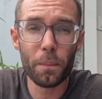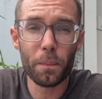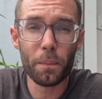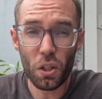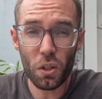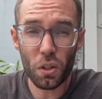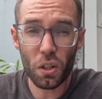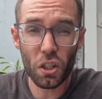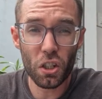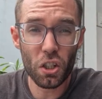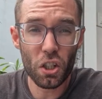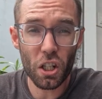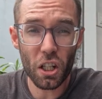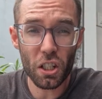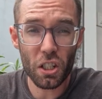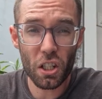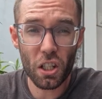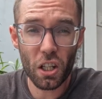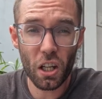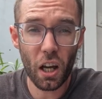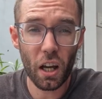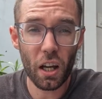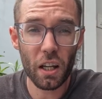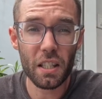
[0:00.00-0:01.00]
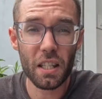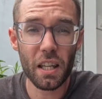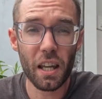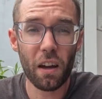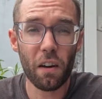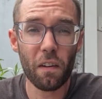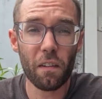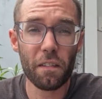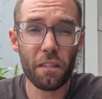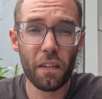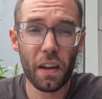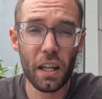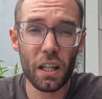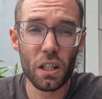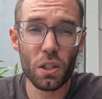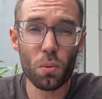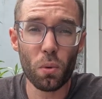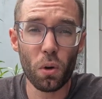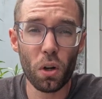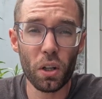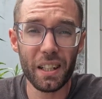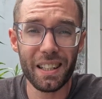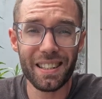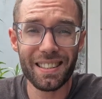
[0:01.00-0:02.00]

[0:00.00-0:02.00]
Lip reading: you can just cut out phase 1